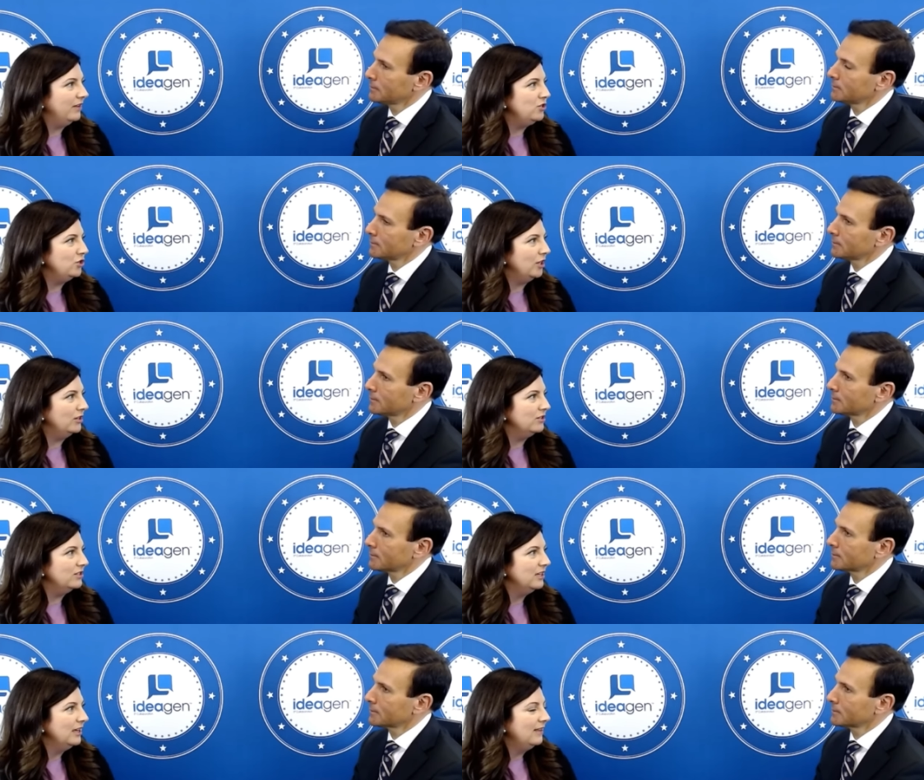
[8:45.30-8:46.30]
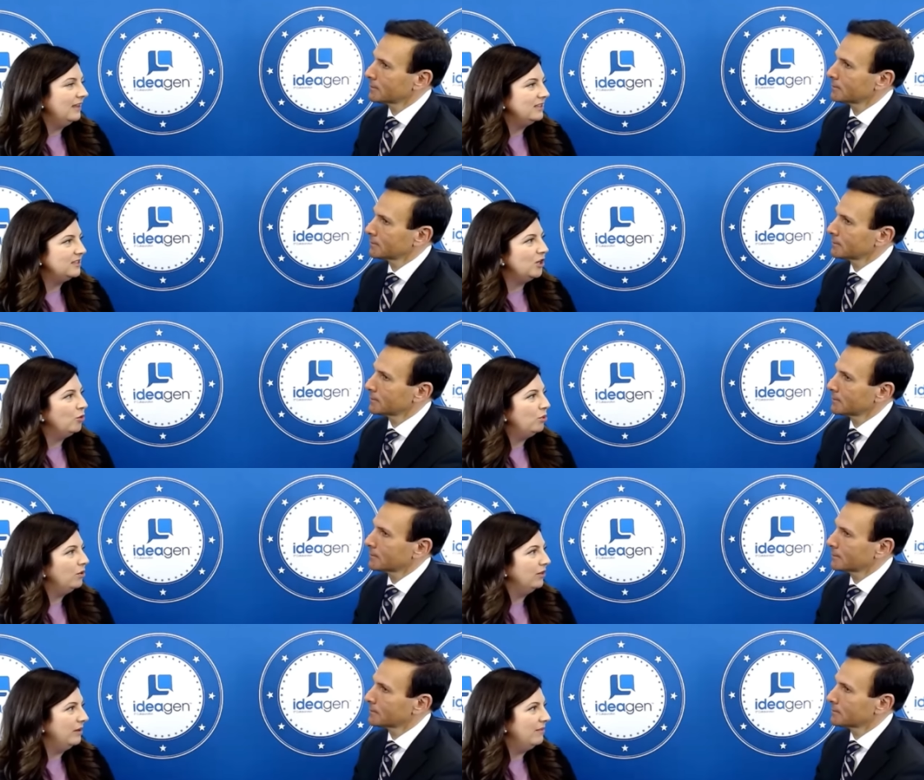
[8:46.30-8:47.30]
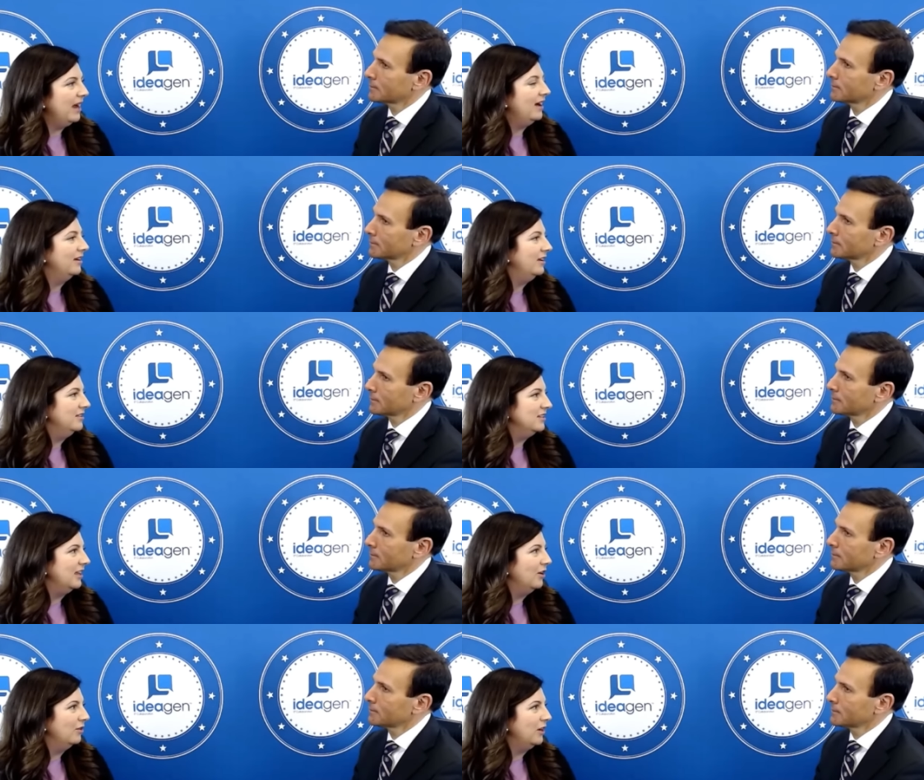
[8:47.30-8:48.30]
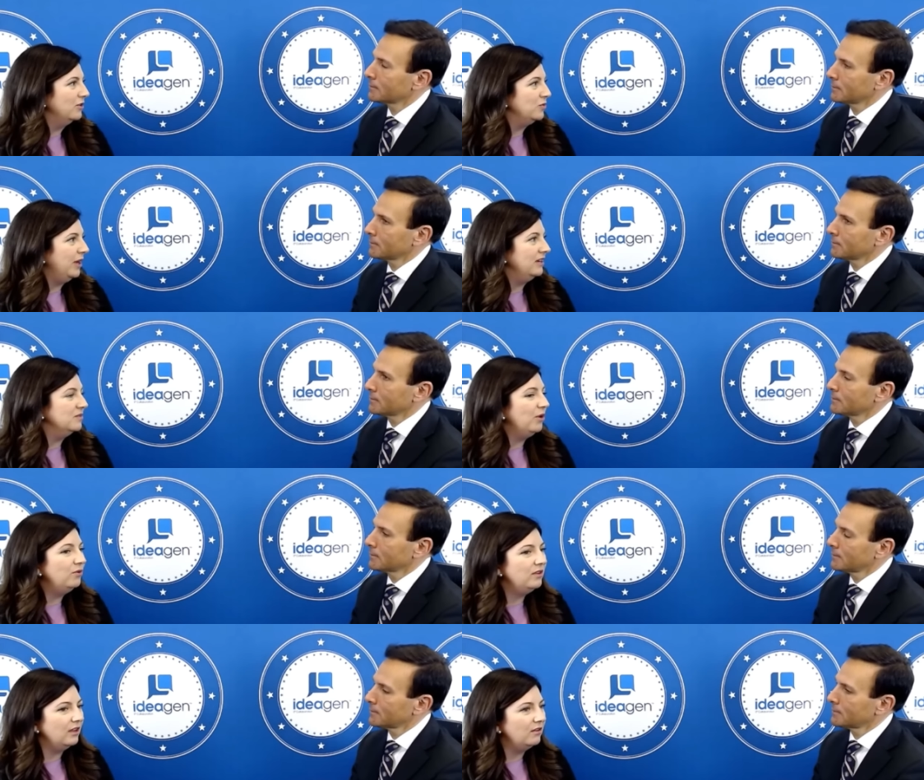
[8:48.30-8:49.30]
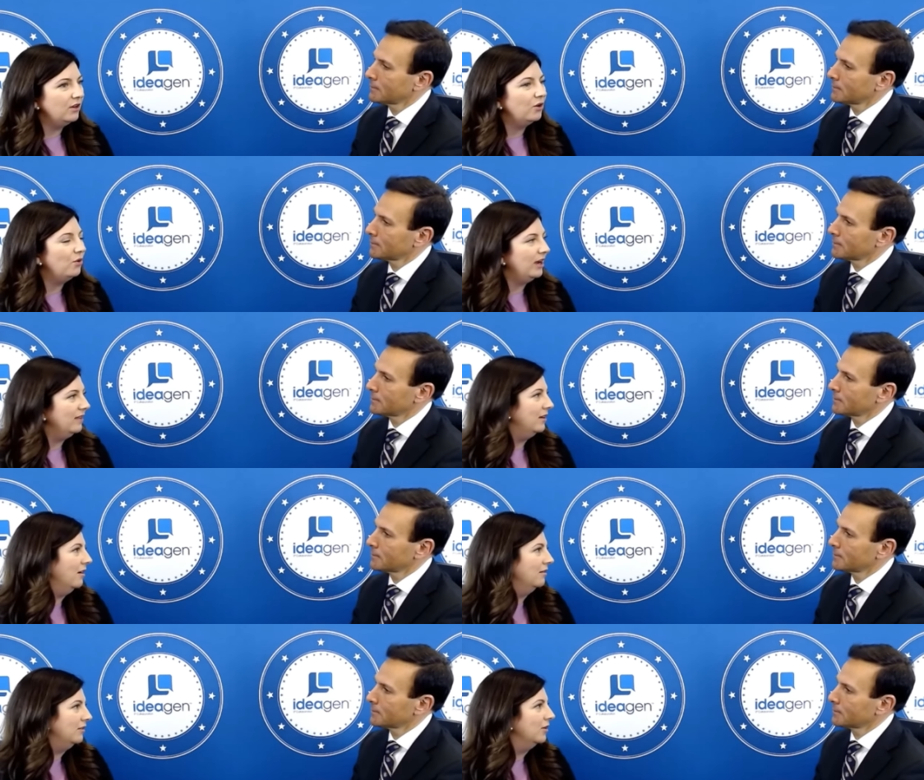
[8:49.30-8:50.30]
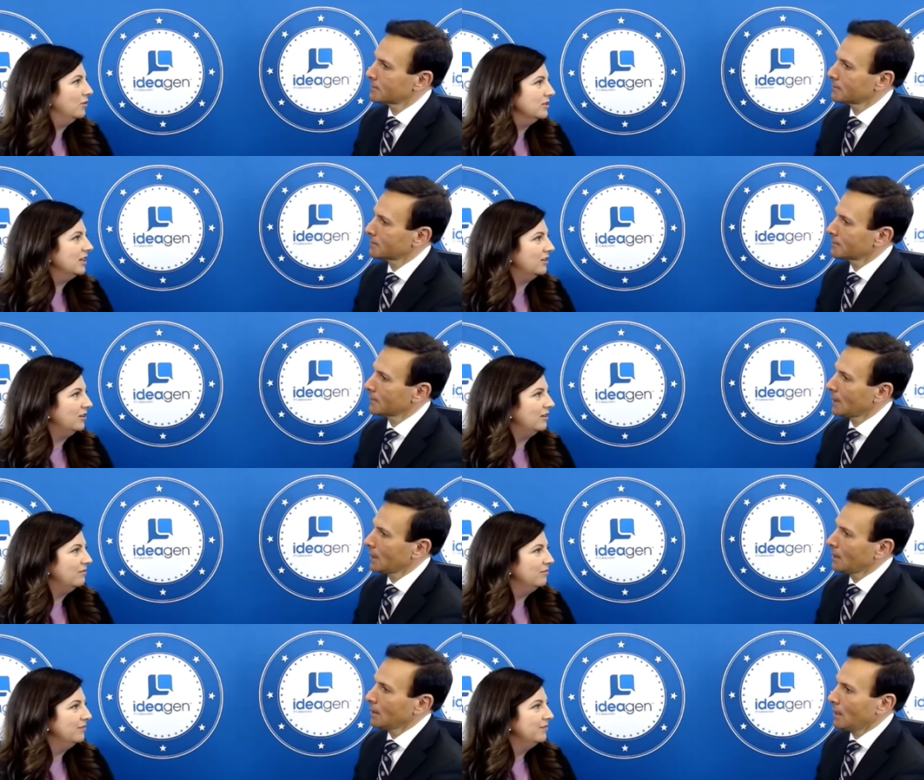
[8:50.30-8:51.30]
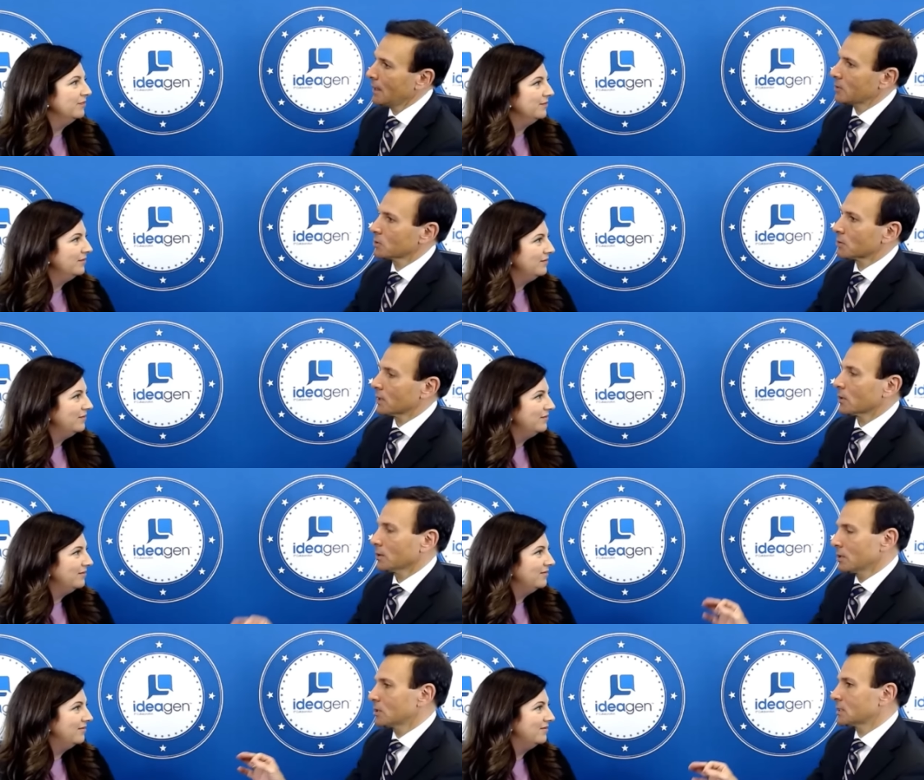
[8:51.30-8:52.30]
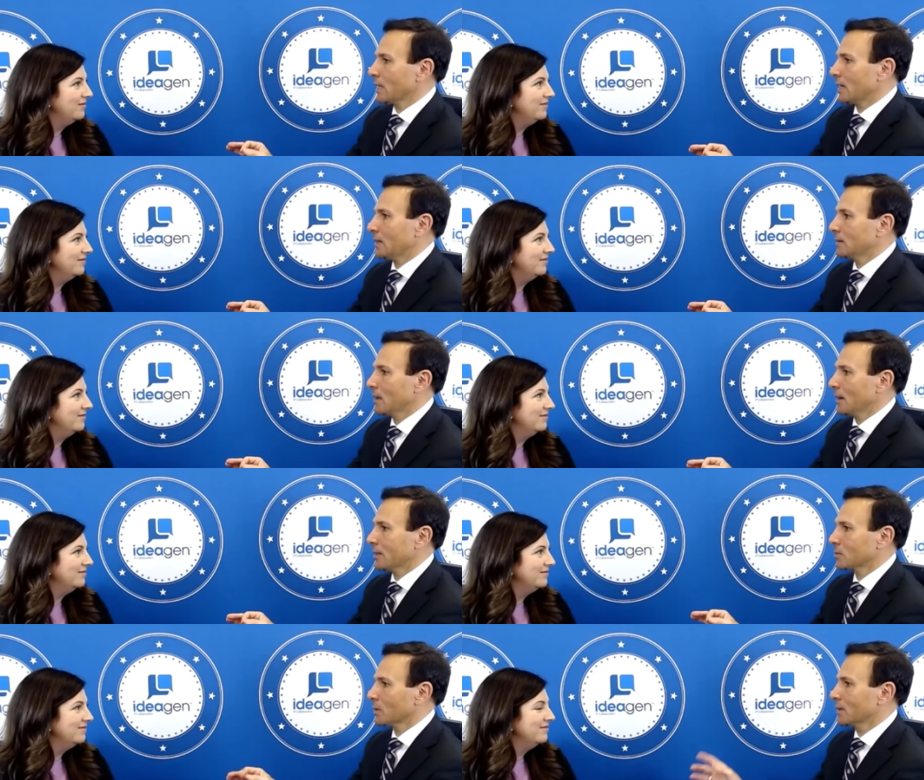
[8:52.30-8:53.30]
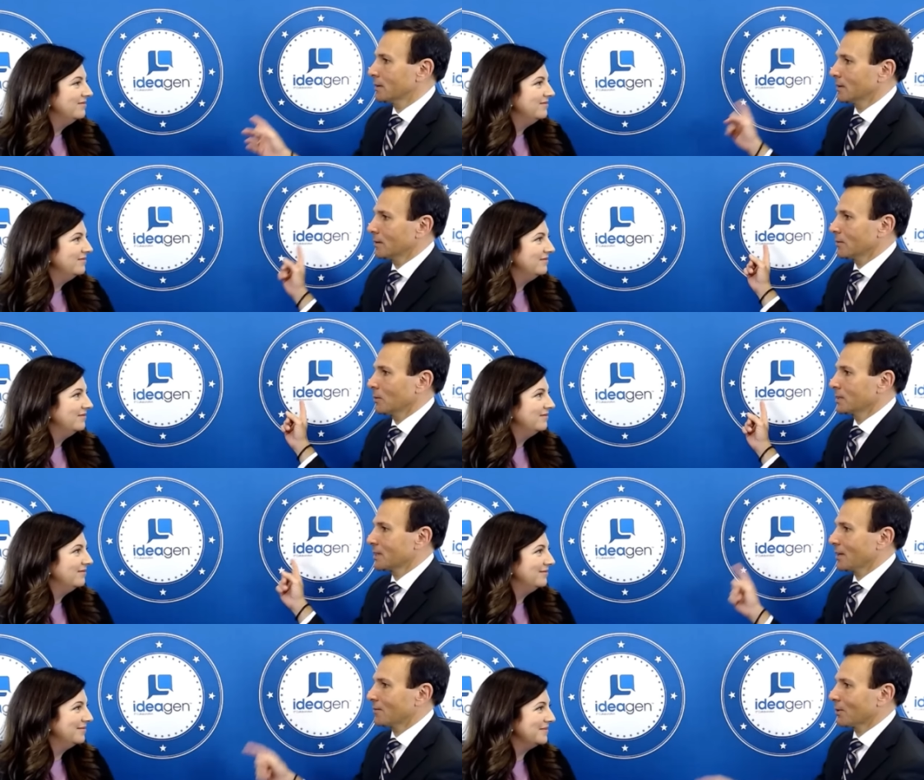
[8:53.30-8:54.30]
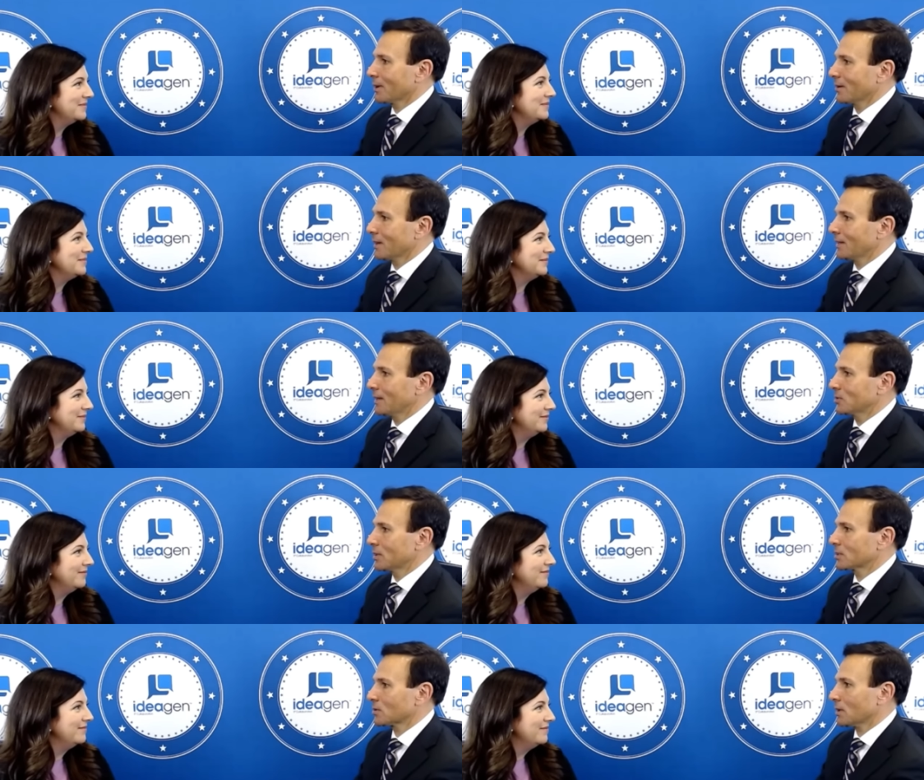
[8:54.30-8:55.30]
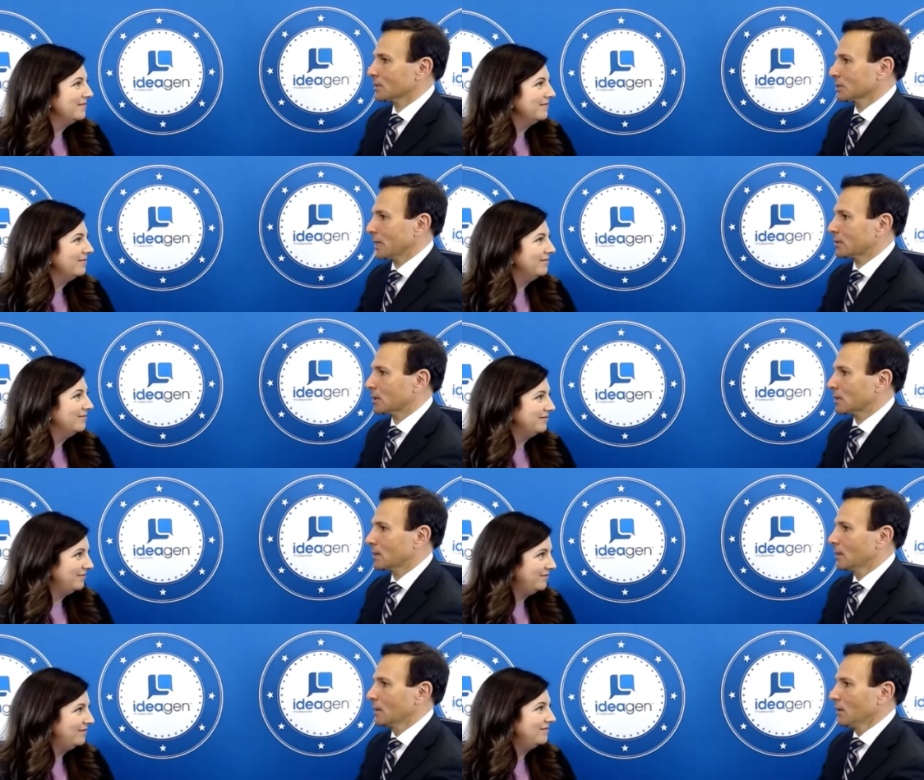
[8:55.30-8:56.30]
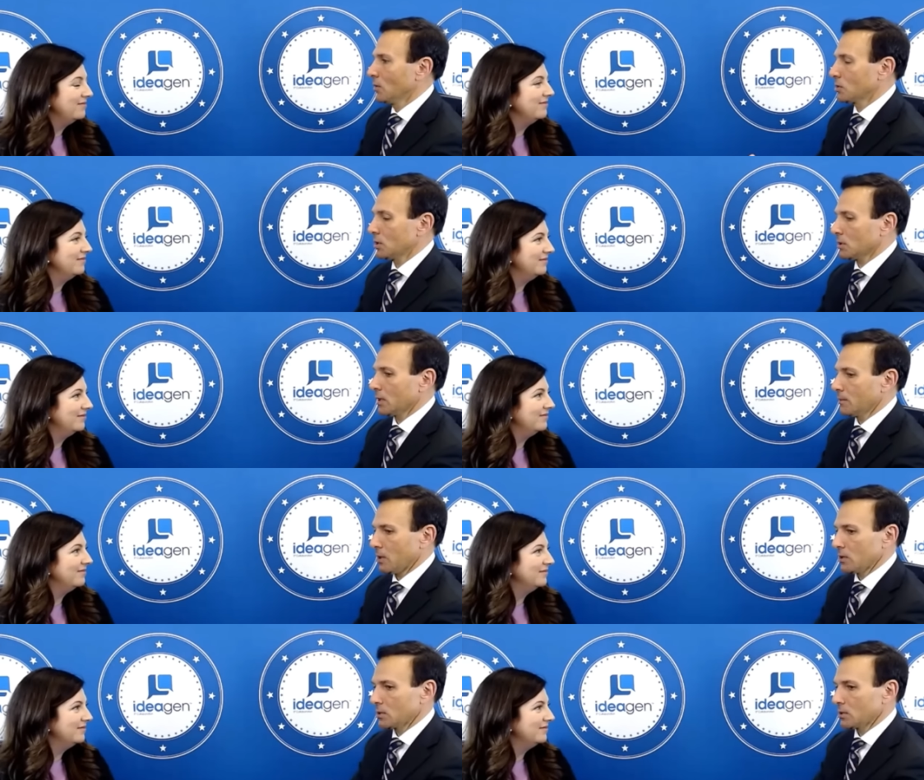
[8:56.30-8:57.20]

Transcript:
Speaker 1: ventures that still pull them back into the healthcare space, both in the clinical and the non clinical sector?
Speaker 2: And that's what's really cool. You just said it. And that's what we stand for here at Ideagen is cross-sector. So you're talking about you're